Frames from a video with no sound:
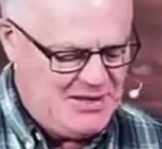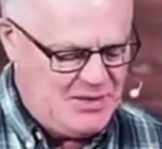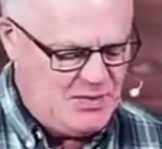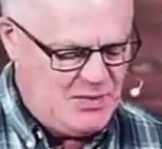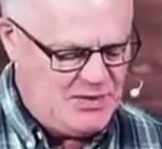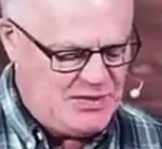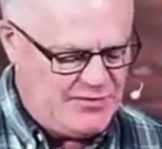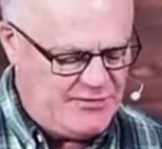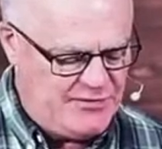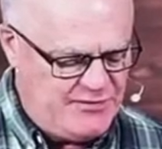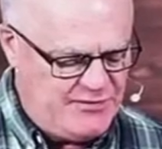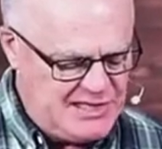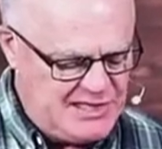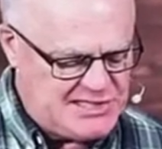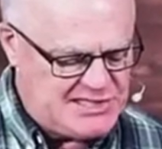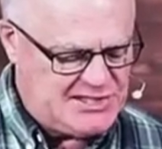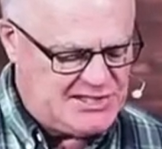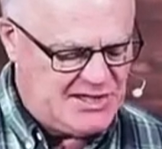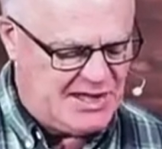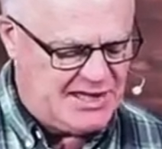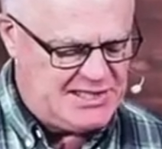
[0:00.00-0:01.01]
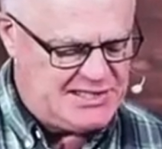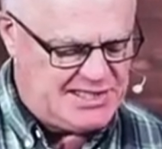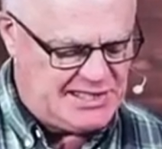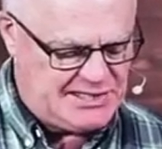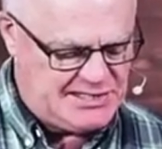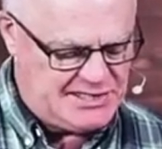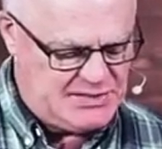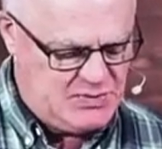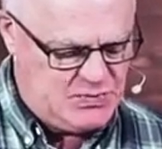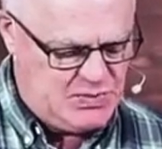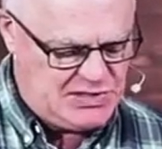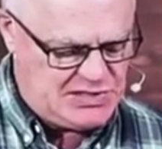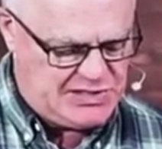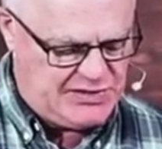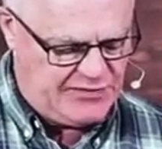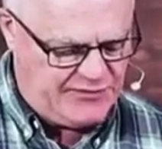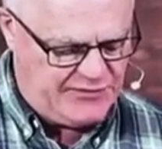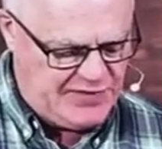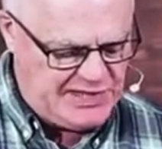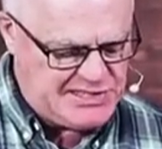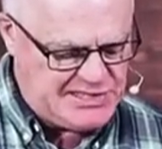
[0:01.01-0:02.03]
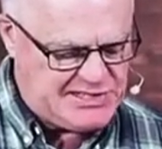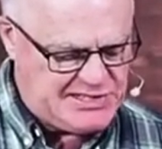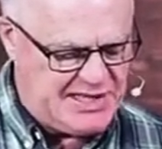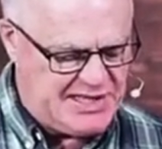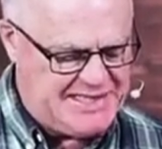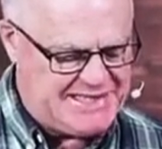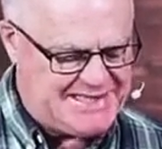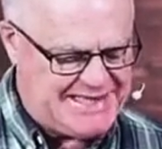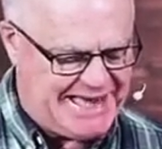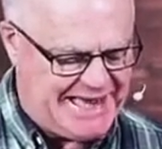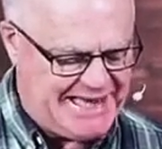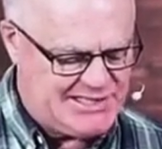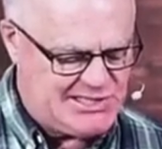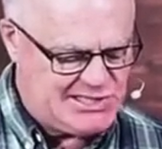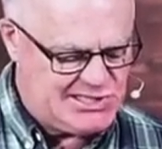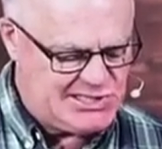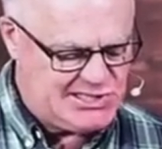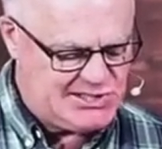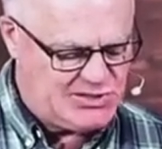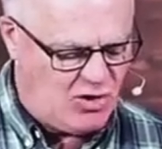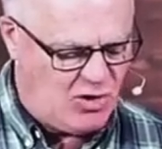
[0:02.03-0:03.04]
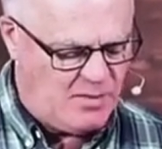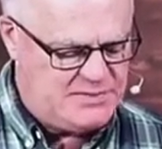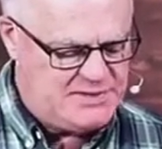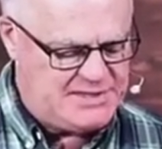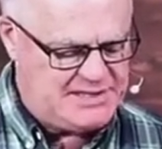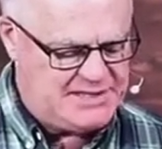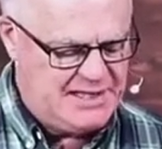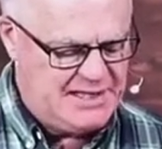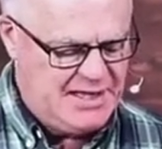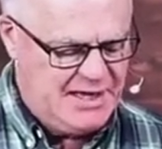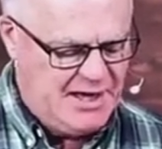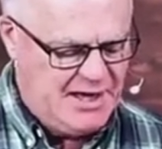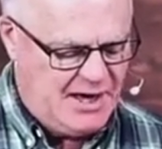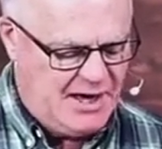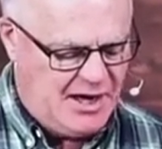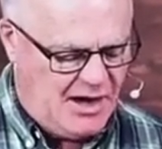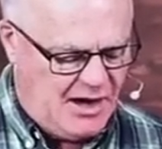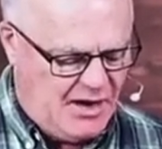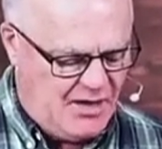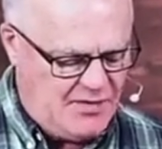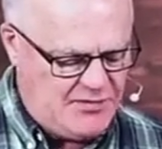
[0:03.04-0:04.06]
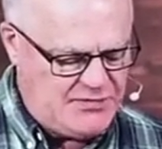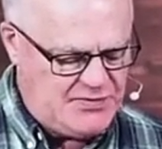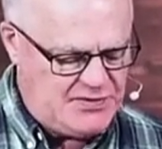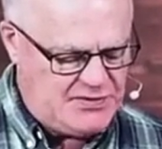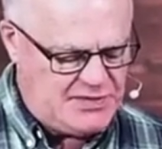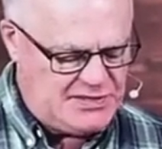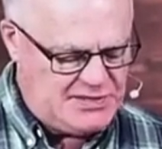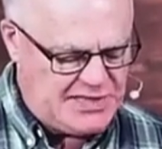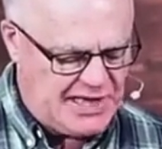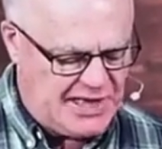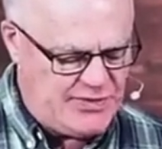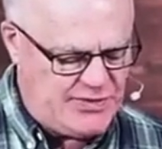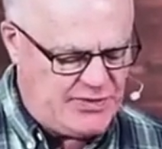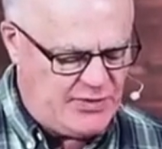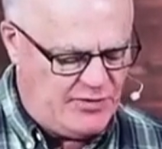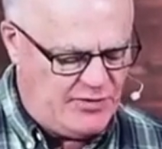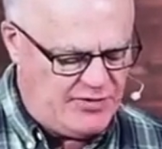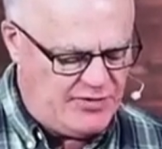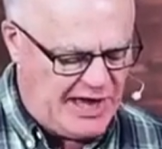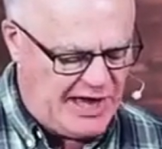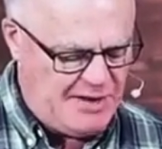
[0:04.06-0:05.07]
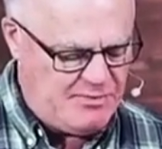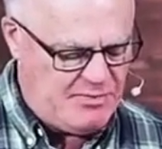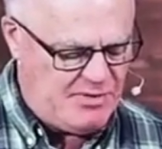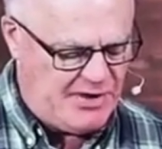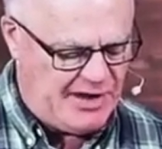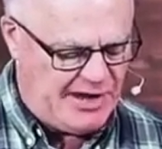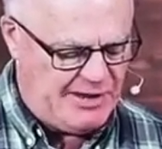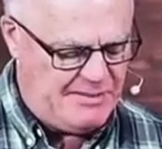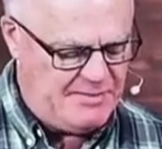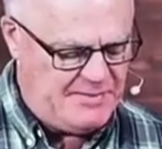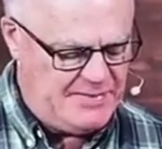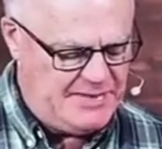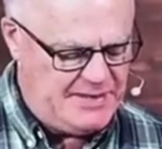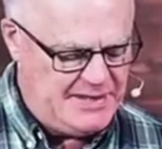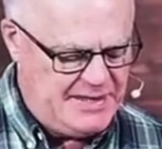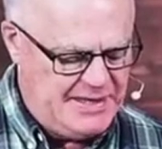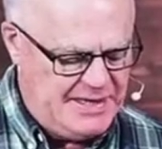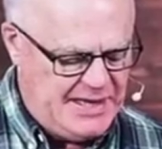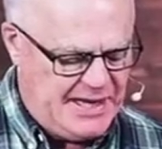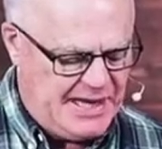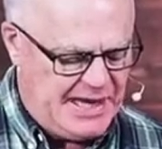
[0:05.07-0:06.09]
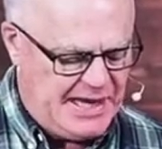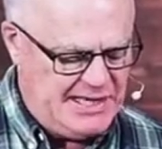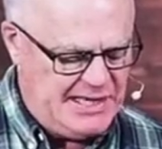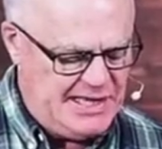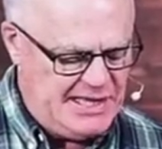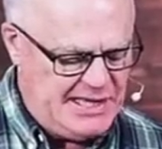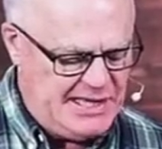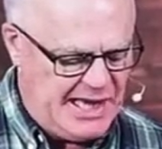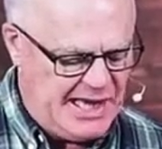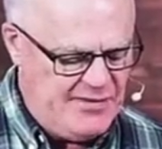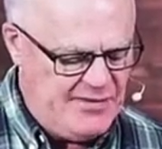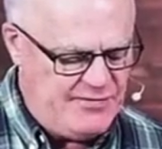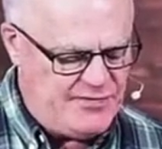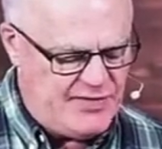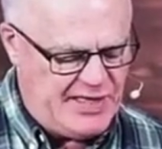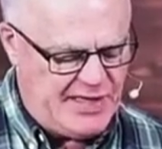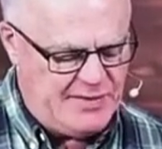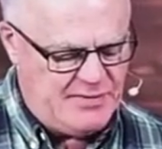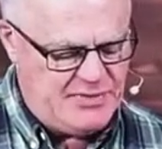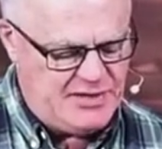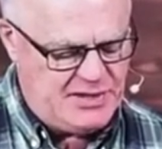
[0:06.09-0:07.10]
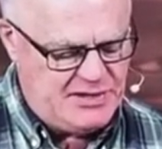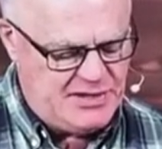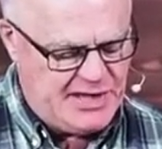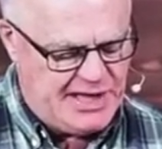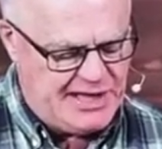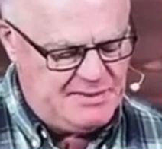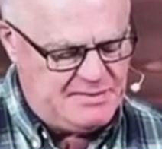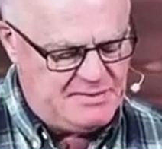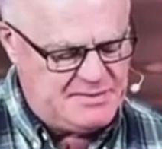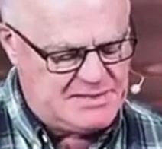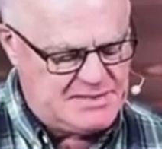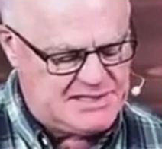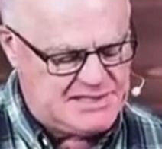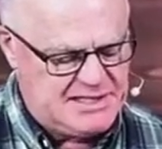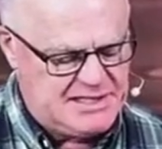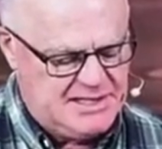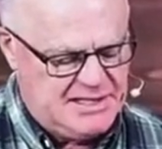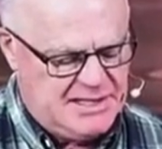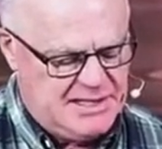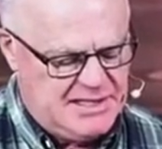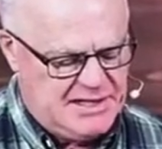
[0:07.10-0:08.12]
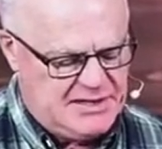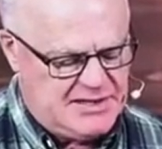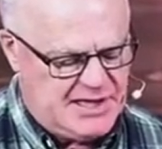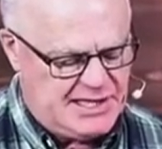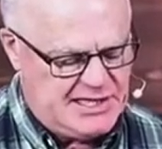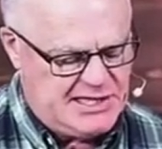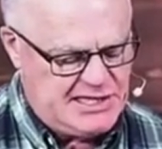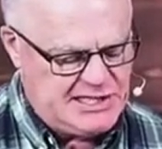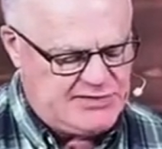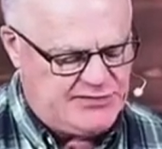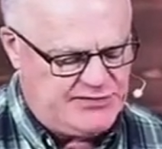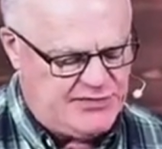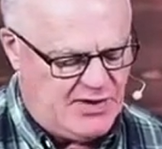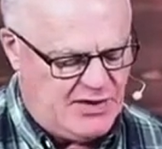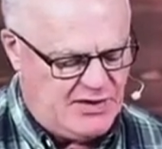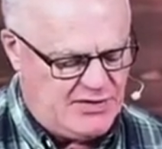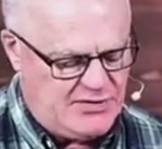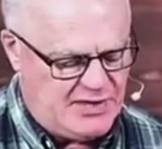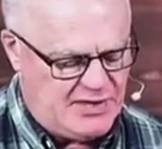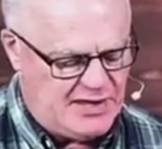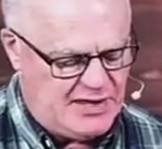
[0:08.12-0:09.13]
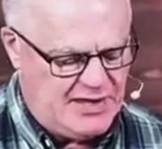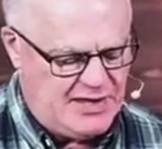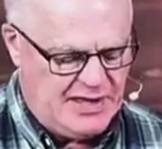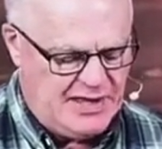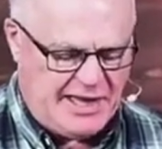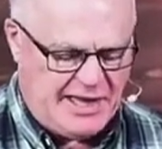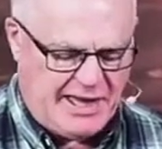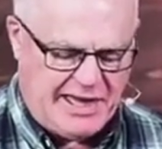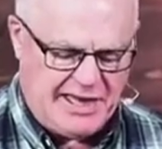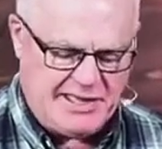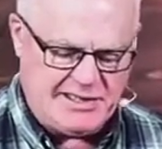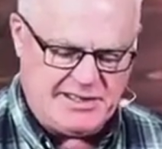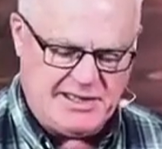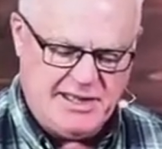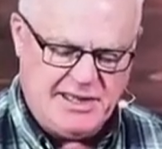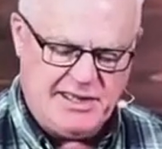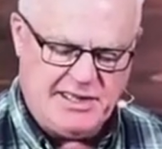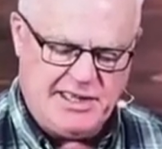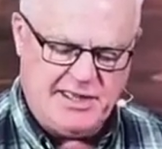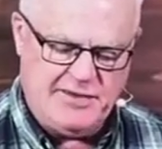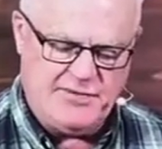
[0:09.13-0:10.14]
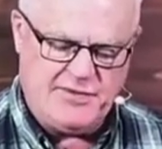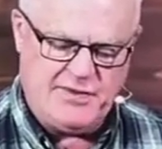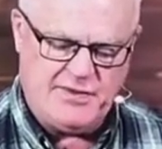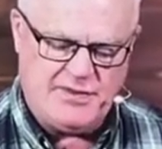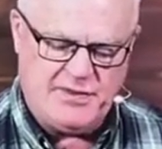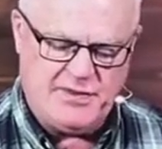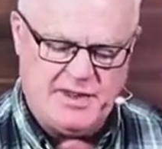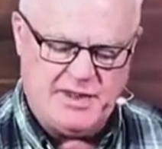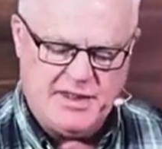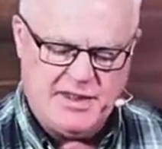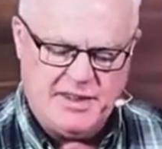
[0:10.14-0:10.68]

where the Philistines had, which the Philistines had stopped after the death of Abraham. And he gave them the names that his father had given